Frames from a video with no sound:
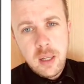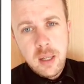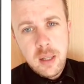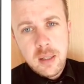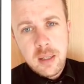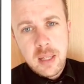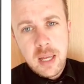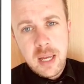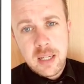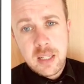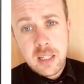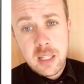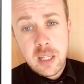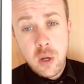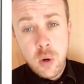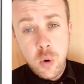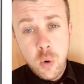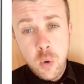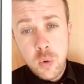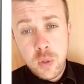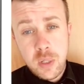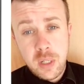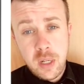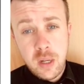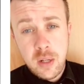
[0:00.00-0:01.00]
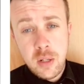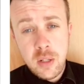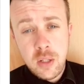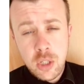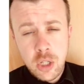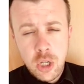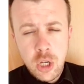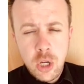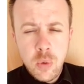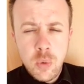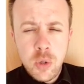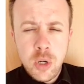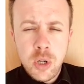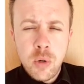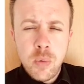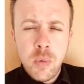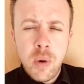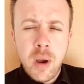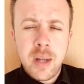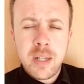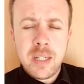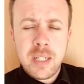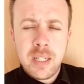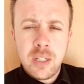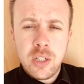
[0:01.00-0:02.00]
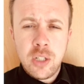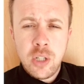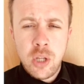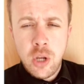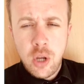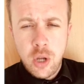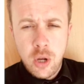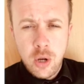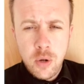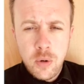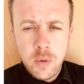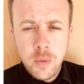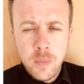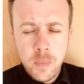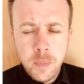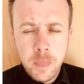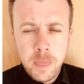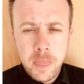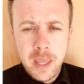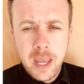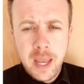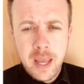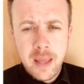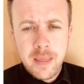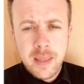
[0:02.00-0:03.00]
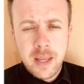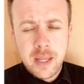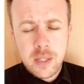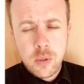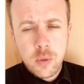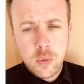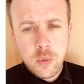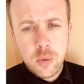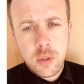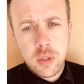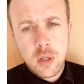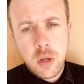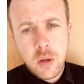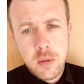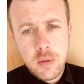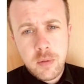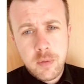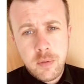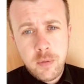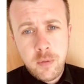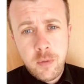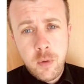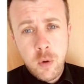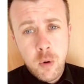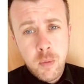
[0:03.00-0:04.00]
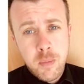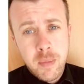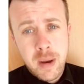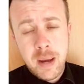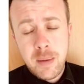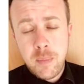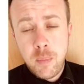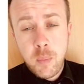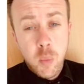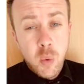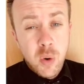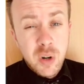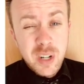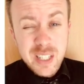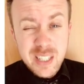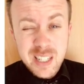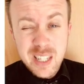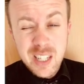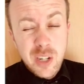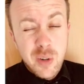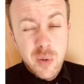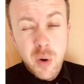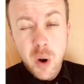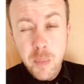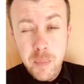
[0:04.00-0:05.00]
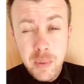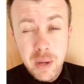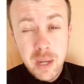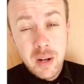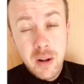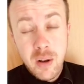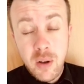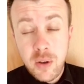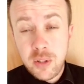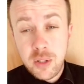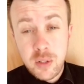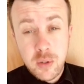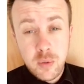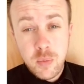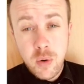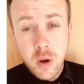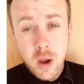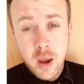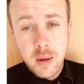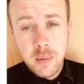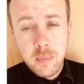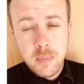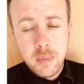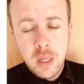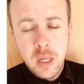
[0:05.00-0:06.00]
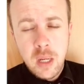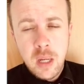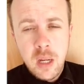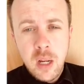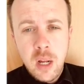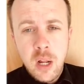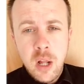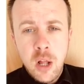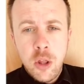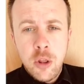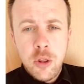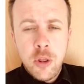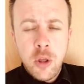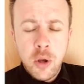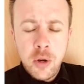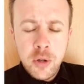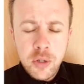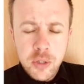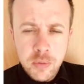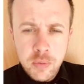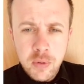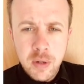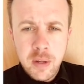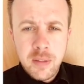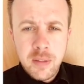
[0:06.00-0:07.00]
that's the audience, who are you writing to, and that's also the format, what is it you are being asked to write. Those 3